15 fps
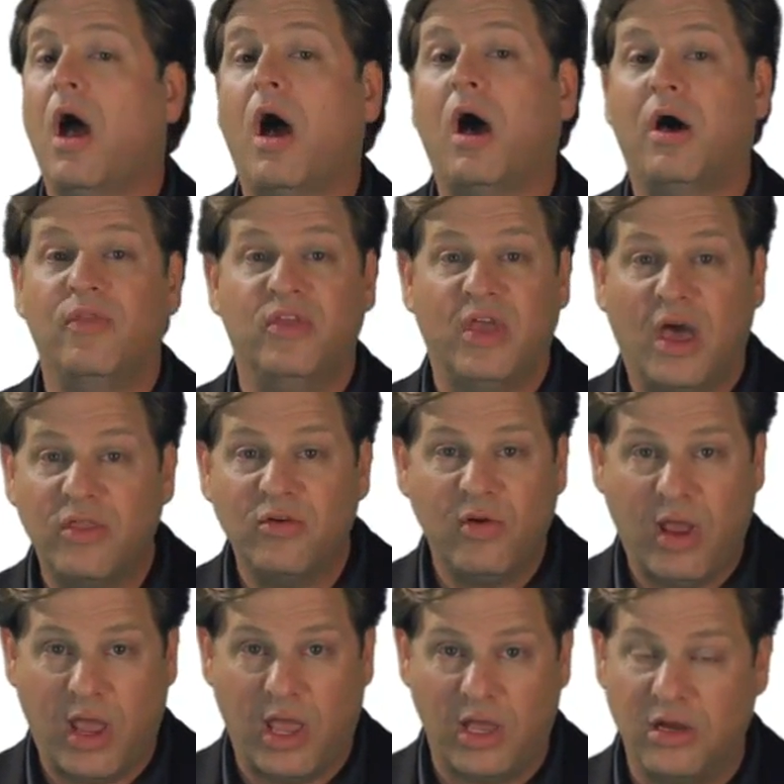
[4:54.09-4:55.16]
On the other
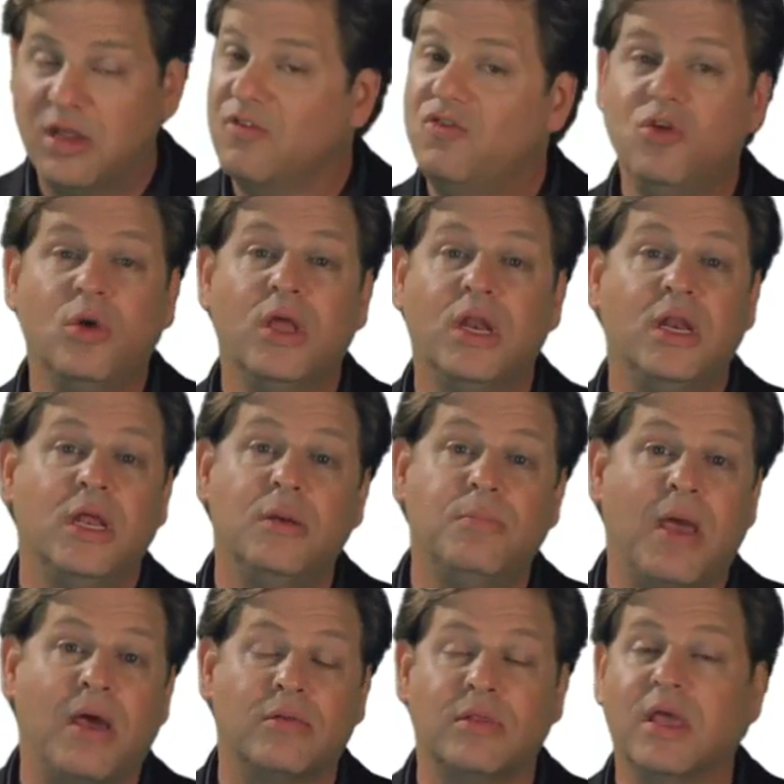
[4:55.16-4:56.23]
hand, if you get an
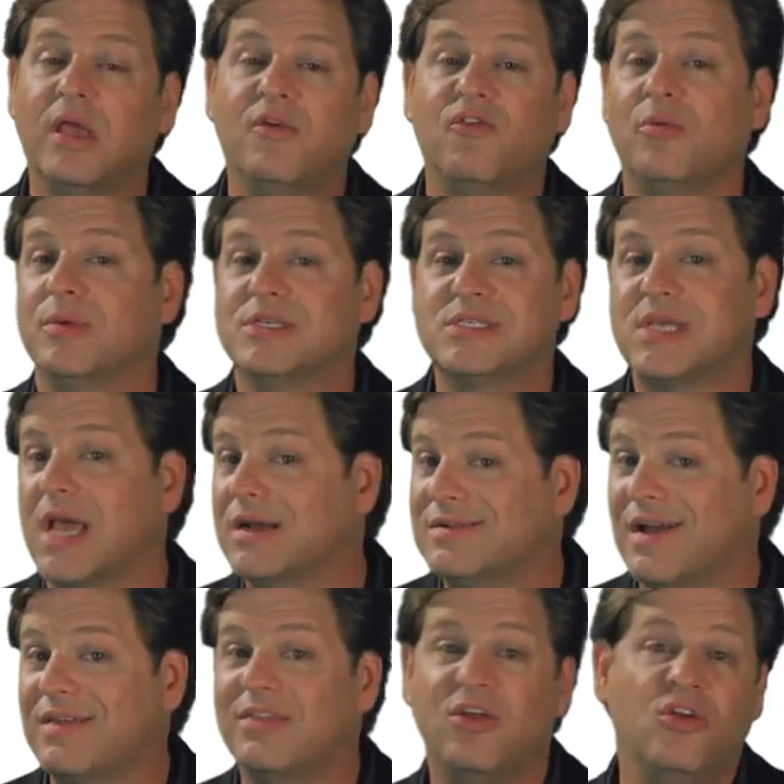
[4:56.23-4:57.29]
inbound link from a site
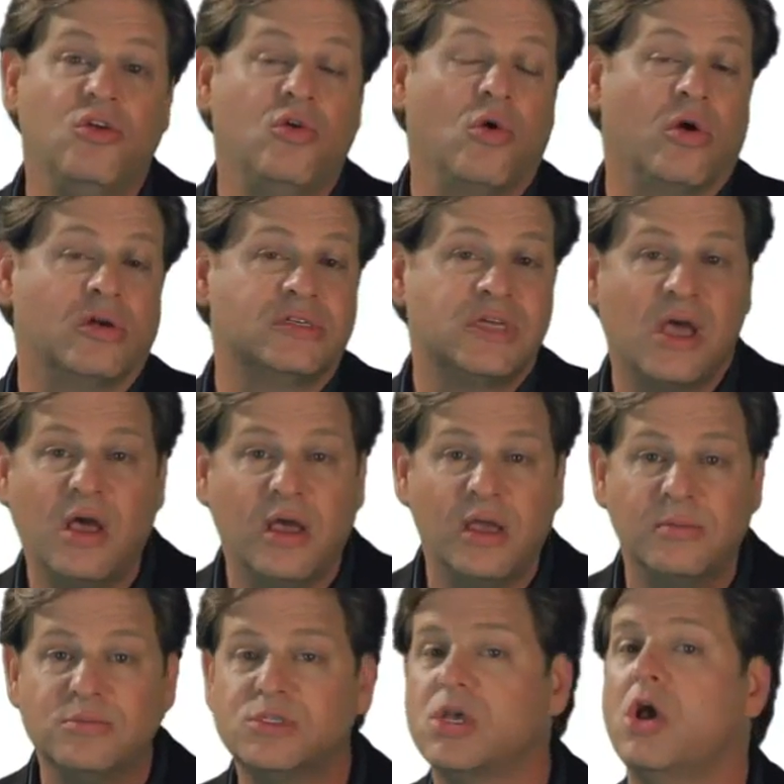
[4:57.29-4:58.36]
like the New York
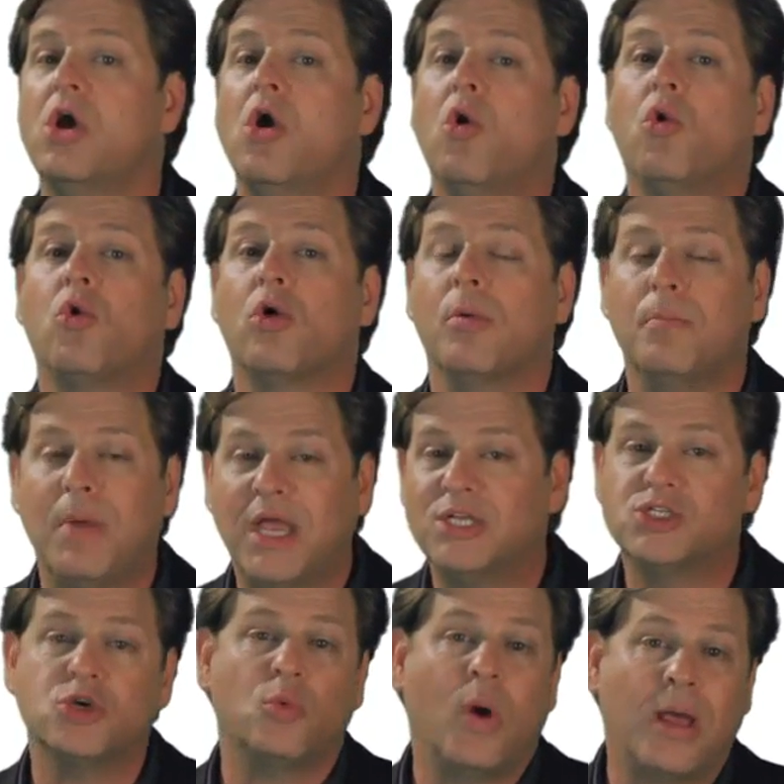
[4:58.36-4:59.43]
Times or a
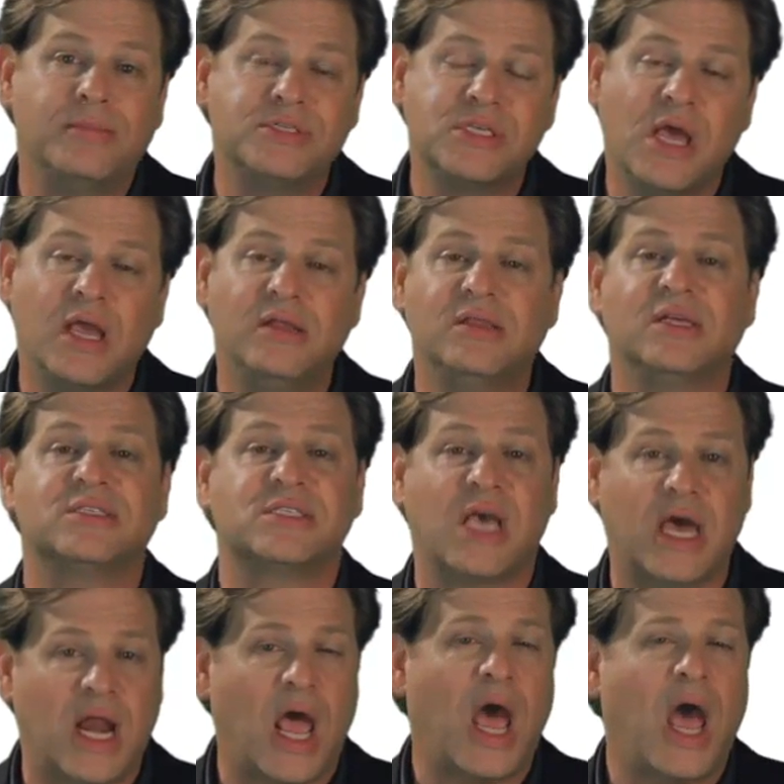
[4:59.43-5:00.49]
major website that's
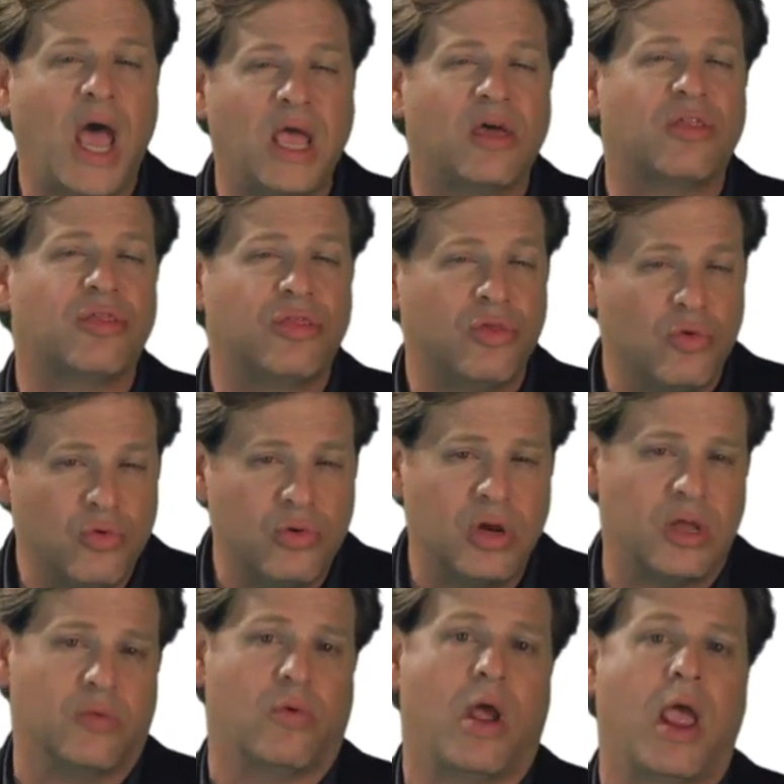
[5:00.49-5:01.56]
got a high
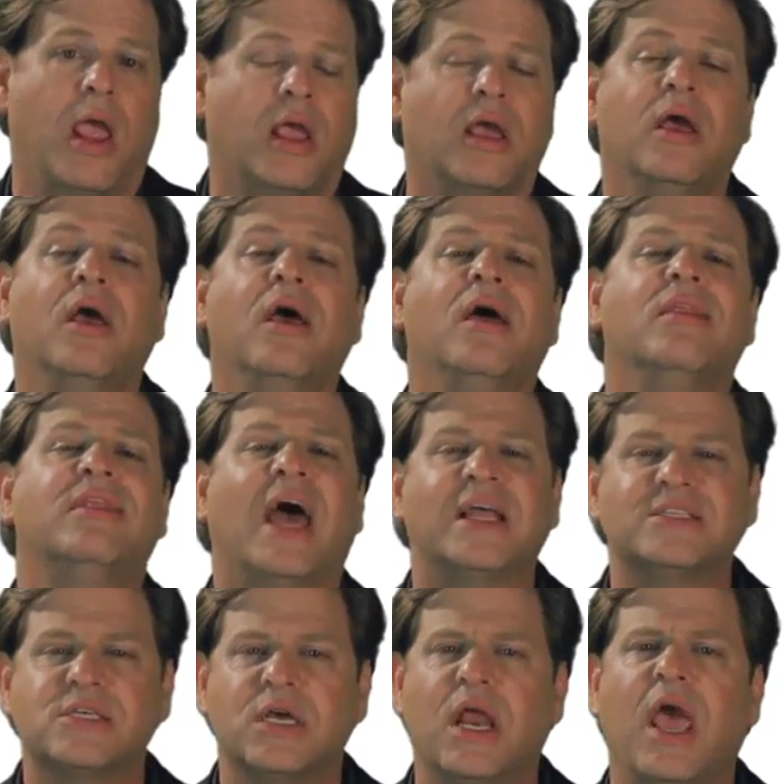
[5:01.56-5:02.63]
authority rank,
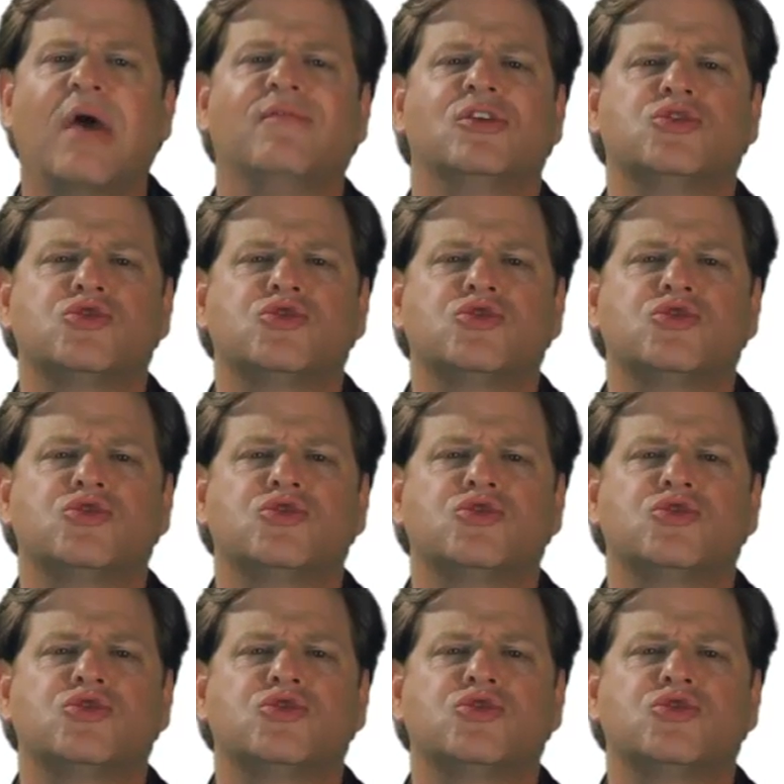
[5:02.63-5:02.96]
that's going to have a